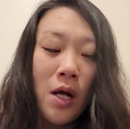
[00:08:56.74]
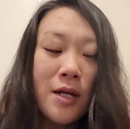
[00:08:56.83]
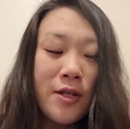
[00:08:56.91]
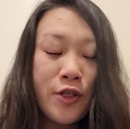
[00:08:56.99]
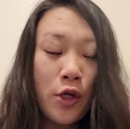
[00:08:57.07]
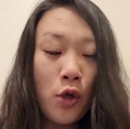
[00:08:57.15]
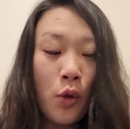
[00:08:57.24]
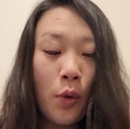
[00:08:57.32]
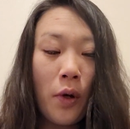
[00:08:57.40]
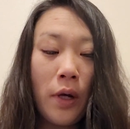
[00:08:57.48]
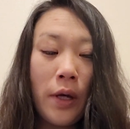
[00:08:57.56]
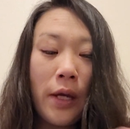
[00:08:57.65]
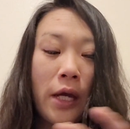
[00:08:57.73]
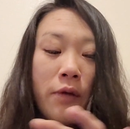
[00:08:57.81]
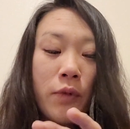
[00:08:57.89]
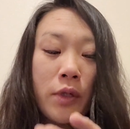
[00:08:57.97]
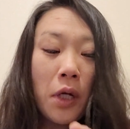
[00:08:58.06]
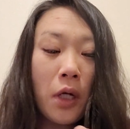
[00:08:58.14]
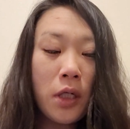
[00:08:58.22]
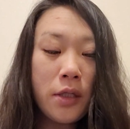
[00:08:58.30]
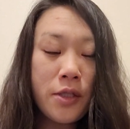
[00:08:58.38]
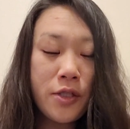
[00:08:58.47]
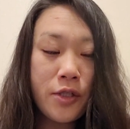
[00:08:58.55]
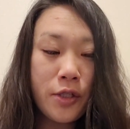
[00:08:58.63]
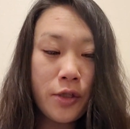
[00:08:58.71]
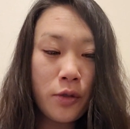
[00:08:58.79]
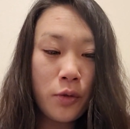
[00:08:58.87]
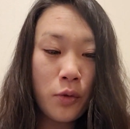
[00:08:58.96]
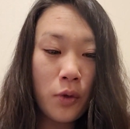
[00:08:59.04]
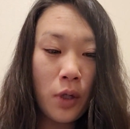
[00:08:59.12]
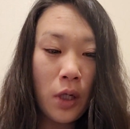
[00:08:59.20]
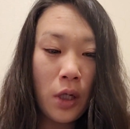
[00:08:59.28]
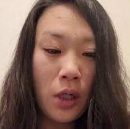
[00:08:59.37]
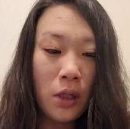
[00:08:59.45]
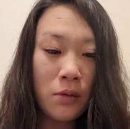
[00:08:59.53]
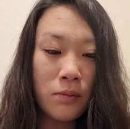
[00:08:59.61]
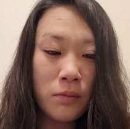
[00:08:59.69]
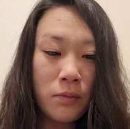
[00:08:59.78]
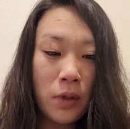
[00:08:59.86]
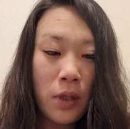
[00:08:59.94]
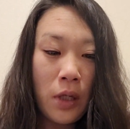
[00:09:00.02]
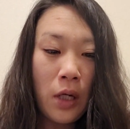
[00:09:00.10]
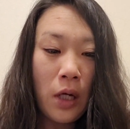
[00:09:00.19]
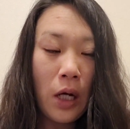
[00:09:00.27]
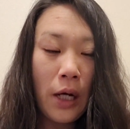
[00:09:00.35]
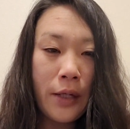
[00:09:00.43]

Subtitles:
So in regards to, I